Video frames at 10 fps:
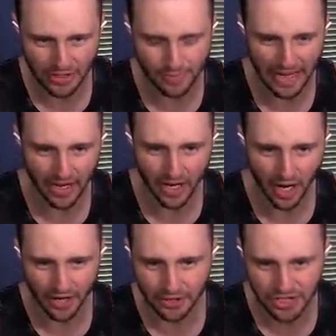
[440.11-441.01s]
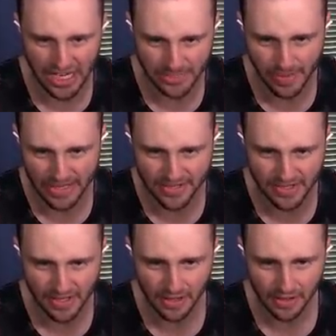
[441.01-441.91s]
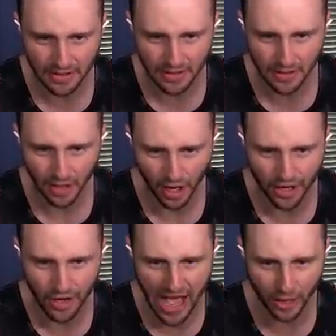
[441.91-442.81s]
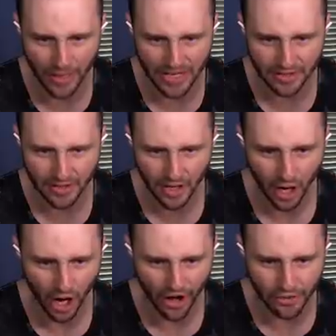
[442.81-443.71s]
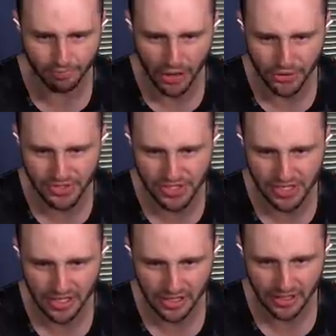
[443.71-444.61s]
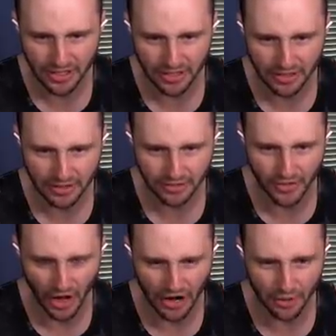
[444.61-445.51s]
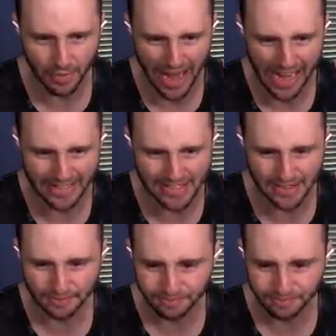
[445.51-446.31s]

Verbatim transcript: Let's make a iron chest piece, iron helmet, iron boots, and iron pants.